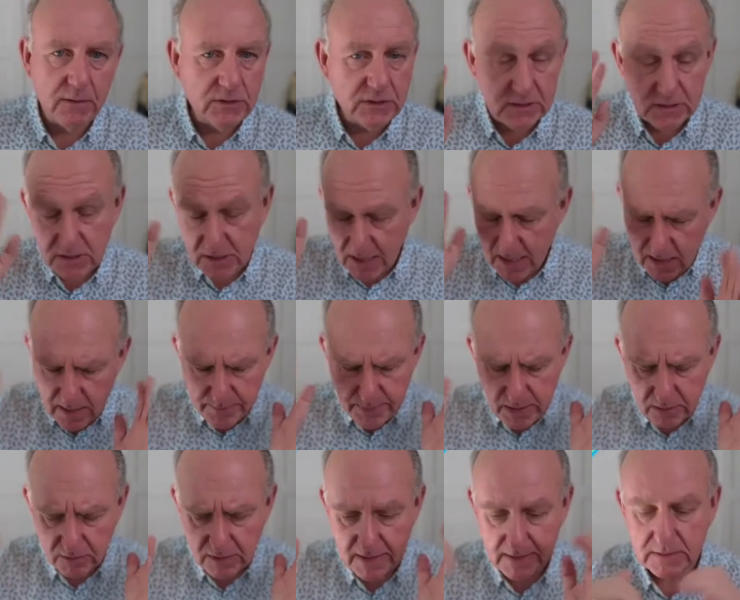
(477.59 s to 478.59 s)
Just think
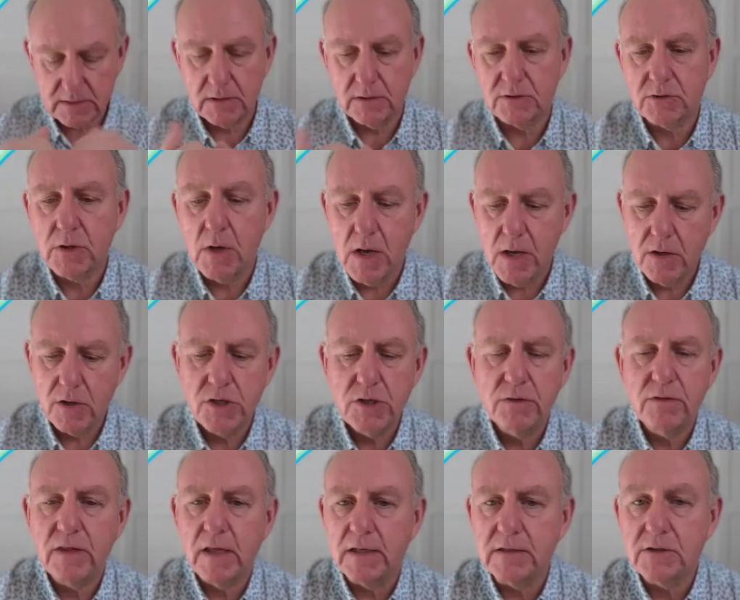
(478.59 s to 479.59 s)
about this. There's two
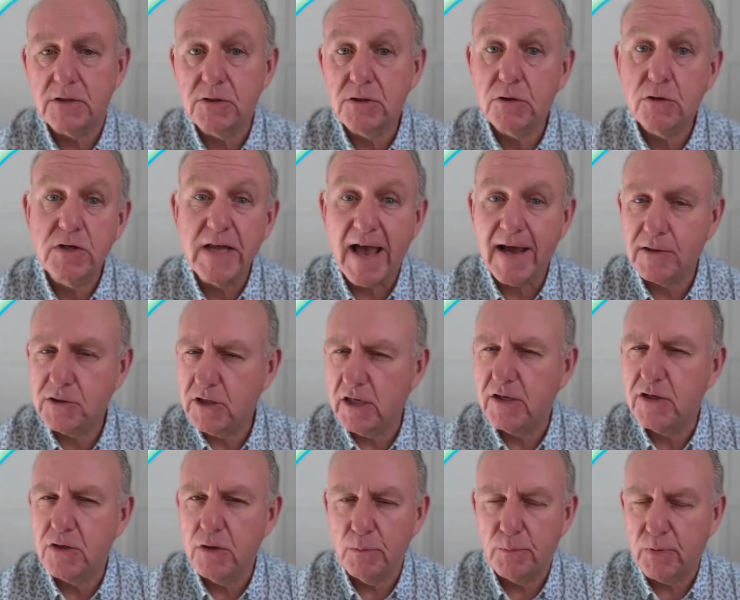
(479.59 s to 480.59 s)
things. There's actually
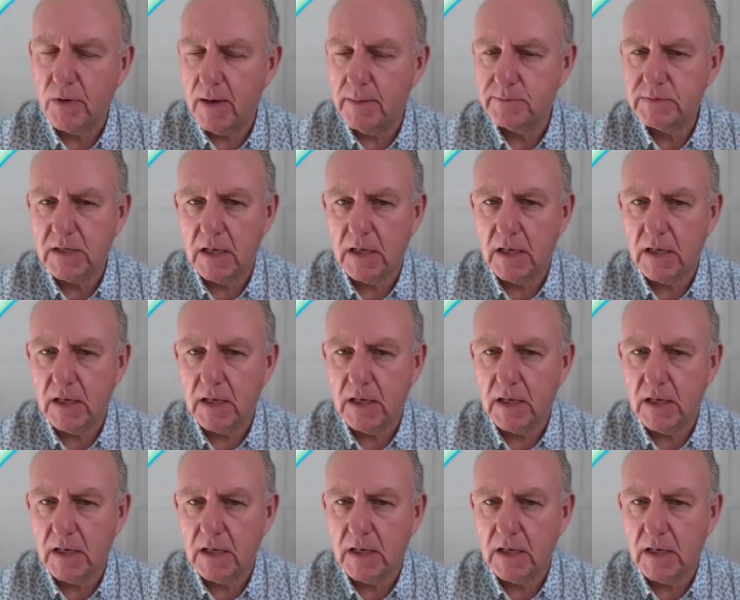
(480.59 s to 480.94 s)
two prompts.